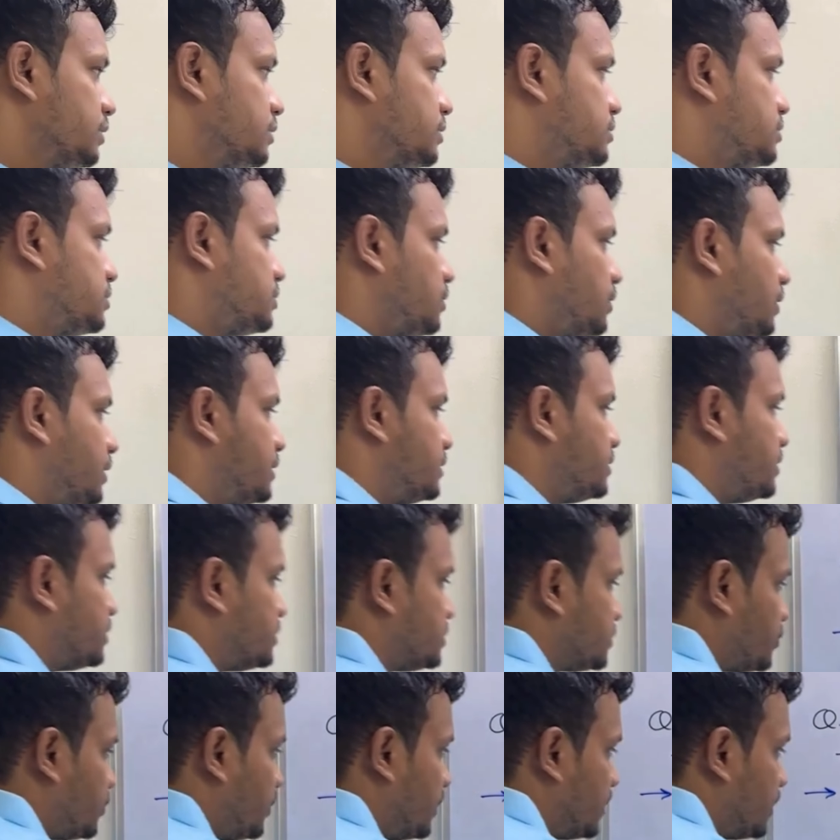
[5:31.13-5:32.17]
So I'll
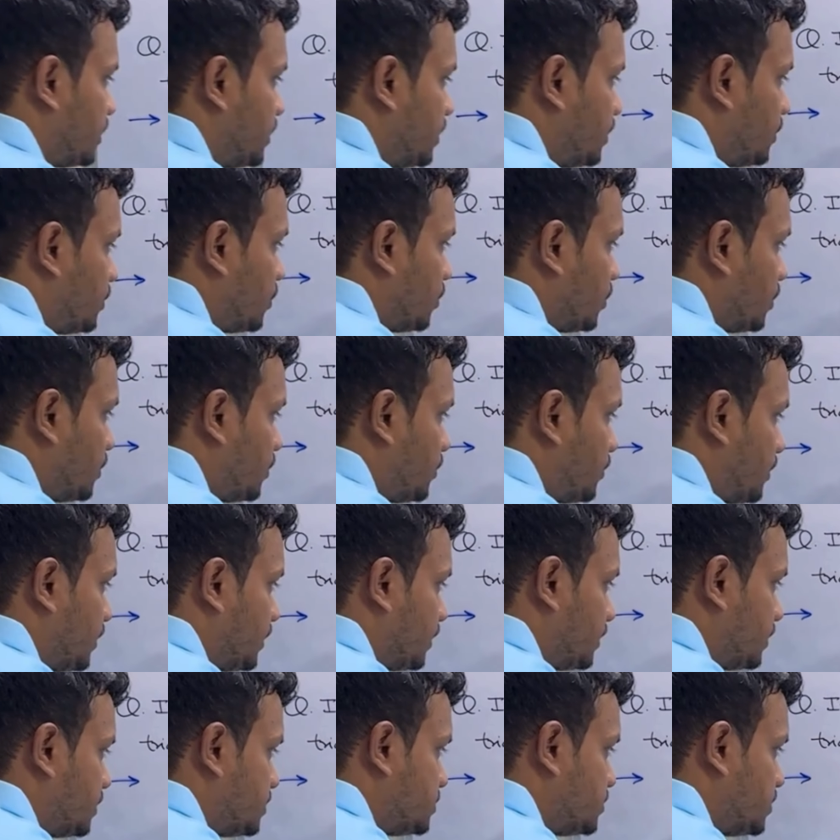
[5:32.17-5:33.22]
just quickly draw a
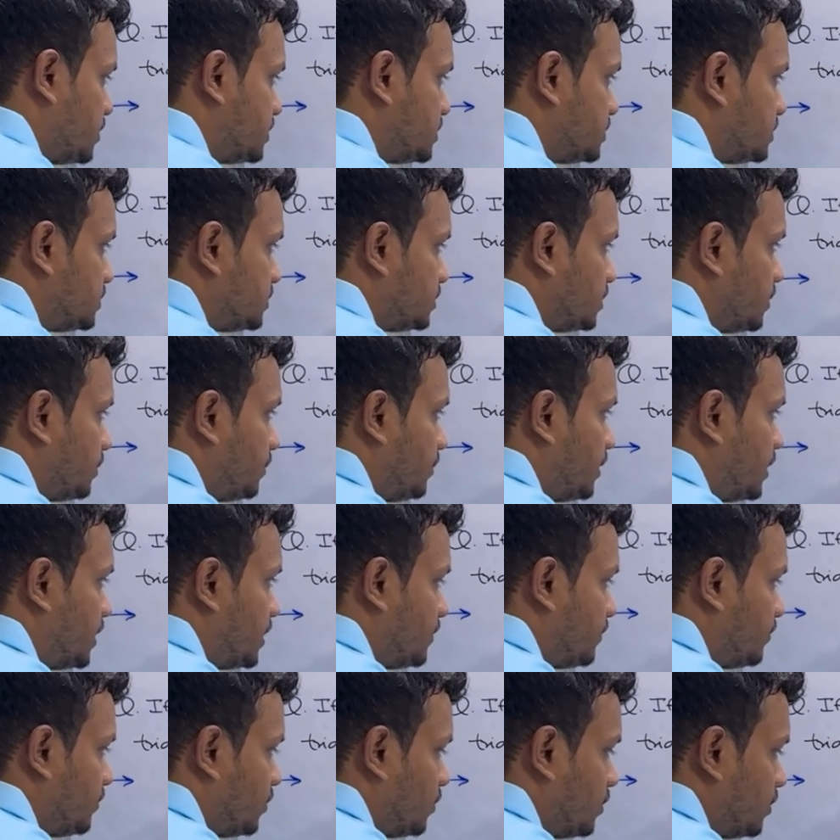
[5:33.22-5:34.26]
triangle so it's
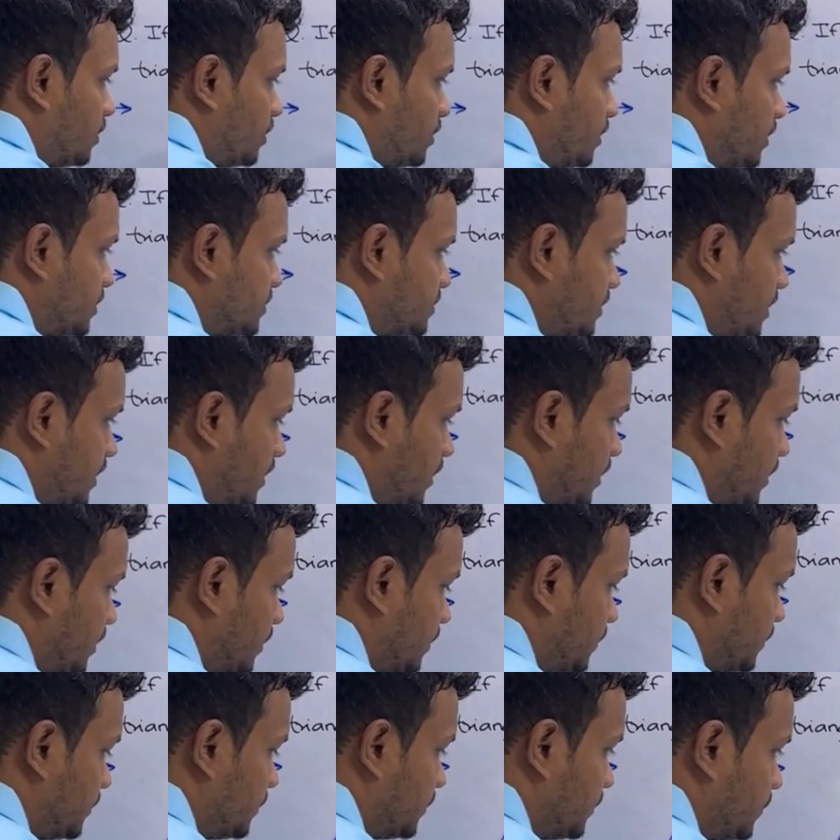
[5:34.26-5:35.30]
better for understanding.